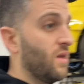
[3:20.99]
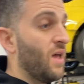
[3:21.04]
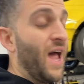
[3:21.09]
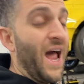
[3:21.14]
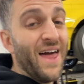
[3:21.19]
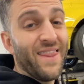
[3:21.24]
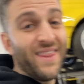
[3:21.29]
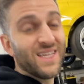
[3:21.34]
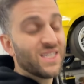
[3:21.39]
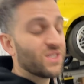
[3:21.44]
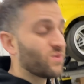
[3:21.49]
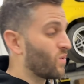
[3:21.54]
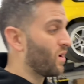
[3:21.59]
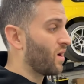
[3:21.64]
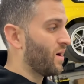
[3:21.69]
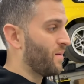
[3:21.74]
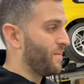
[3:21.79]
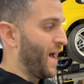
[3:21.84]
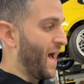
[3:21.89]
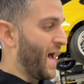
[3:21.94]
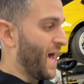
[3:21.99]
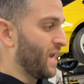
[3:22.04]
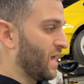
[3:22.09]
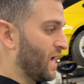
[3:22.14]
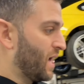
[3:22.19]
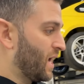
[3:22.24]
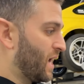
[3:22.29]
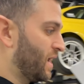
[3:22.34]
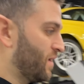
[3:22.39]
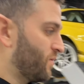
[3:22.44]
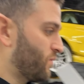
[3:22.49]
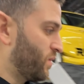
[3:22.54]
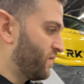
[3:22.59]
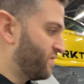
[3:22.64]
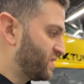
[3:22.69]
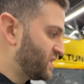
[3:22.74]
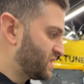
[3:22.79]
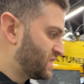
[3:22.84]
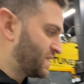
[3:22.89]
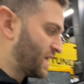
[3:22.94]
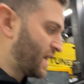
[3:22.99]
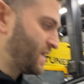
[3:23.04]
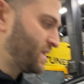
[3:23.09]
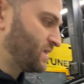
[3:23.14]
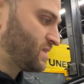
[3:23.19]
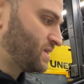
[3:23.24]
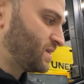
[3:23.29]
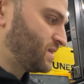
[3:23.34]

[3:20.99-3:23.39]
And this is where I'm at. I, we've decided to